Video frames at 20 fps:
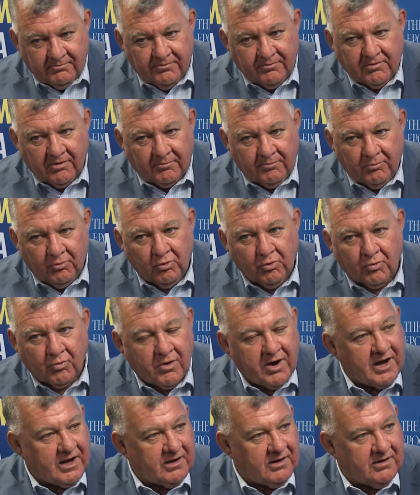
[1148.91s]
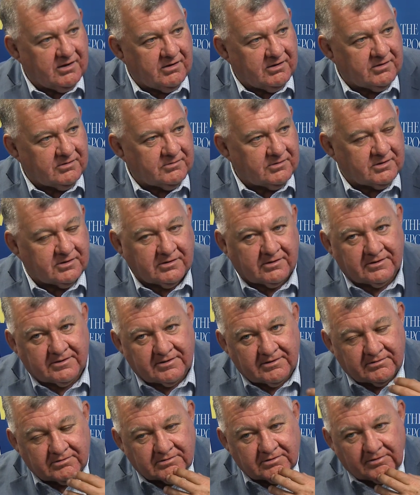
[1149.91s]
we've got more rain.
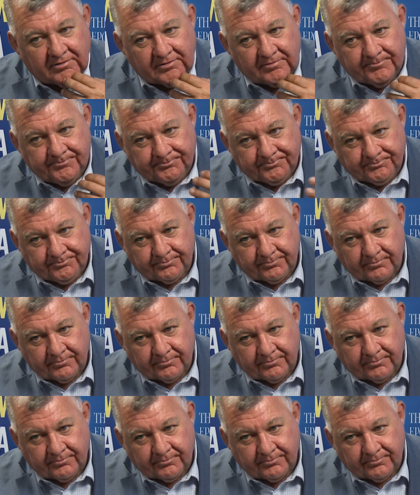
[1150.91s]
I said, look,